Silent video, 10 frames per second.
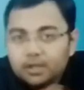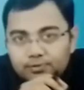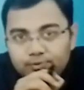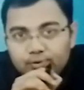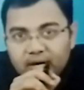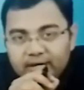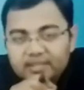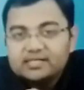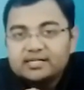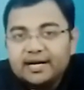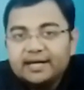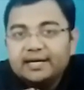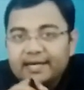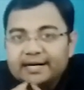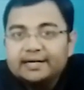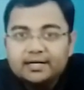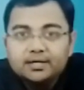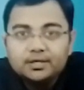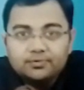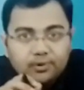If you understand
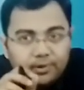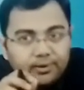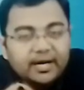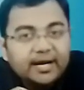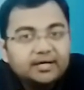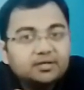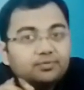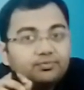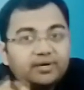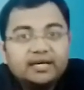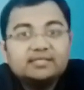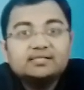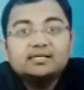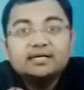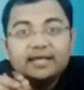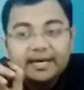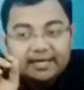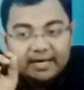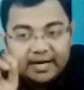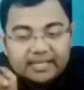India, if you look at the ways
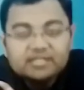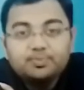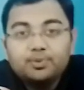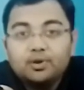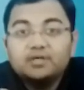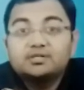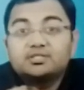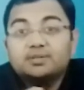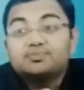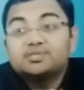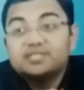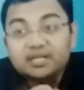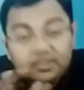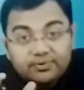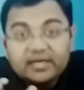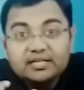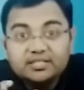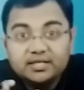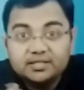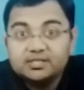it has brought some
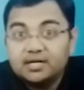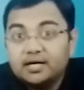significant changes,